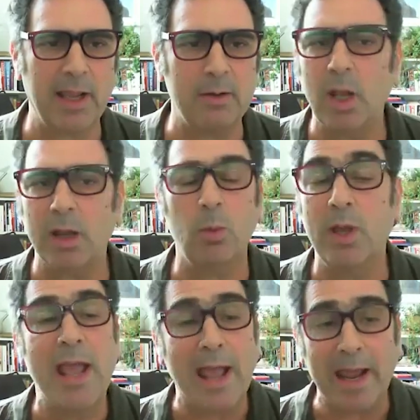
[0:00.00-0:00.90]
And
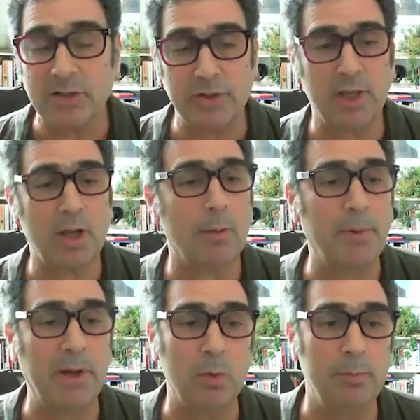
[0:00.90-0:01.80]
actually the
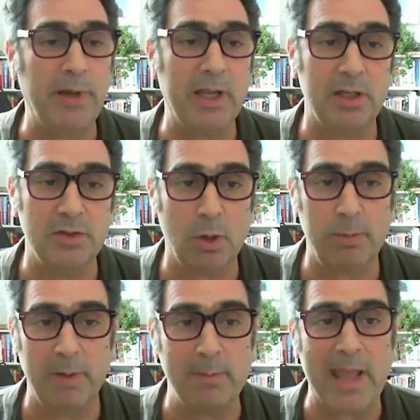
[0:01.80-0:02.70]
company will be at
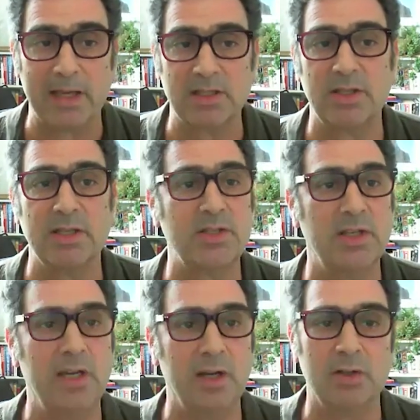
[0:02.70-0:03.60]
Adobe Max this
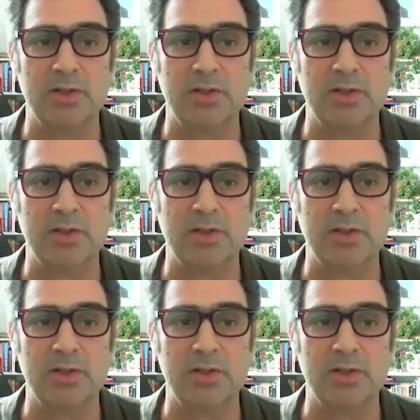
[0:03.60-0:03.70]
year.